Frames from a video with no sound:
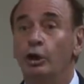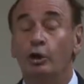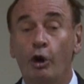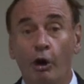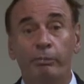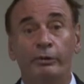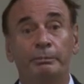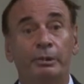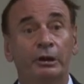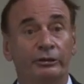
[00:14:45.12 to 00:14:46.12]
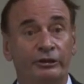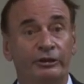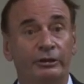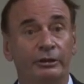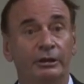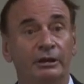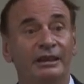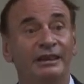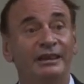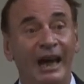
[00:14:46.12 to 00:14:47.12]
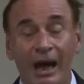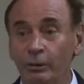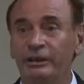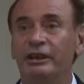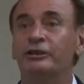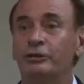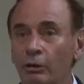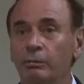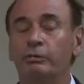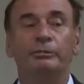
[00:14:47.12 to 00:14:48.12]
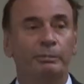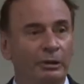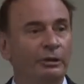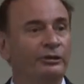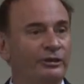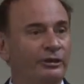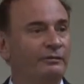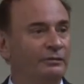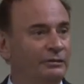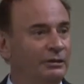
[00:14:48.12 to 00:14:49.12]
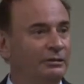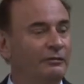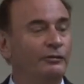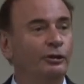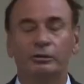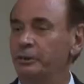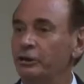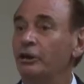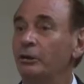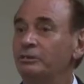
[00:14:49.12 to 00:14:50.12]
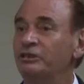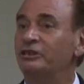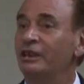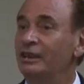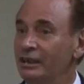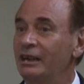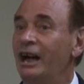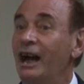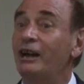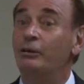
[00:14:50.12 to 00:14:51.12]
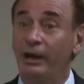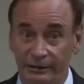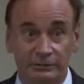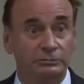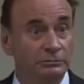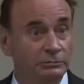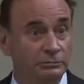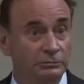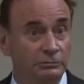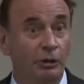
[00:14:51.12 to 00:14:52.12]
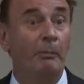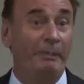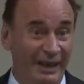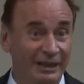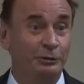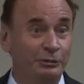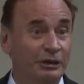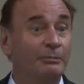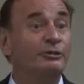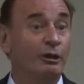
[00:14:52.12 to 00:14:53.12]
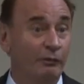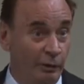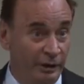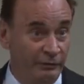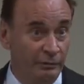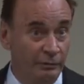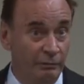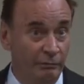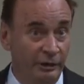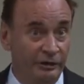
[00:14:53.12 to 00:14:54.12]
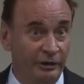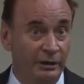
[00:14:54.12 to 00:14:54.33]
Corporate bonds. Nowadays, corporate bonds of European companies are great compared to some sovereign risk.